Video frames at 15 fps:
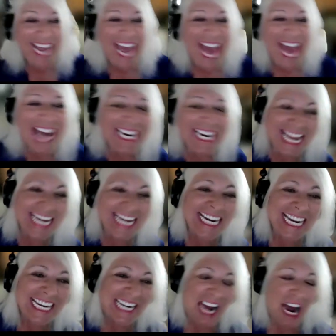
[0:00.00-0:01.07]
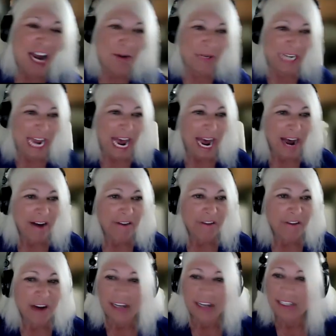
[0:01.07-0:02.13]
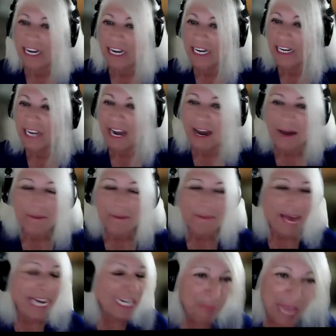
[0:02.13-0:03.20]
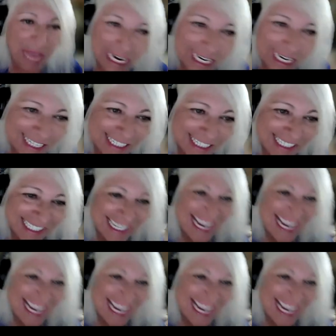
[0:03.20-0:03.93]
And in it, I would have like mani-pedis